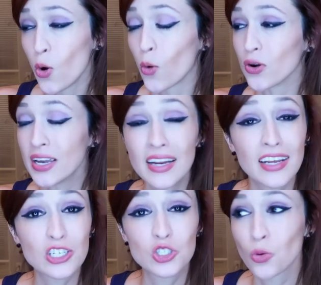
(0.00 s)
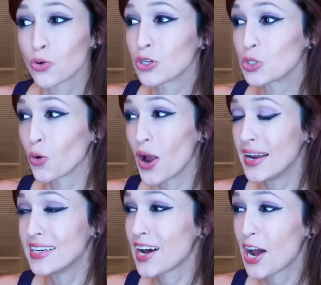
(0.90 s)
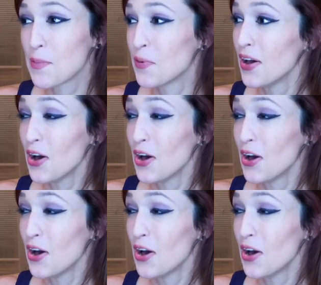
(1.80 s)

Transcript: or eating disorders, or any type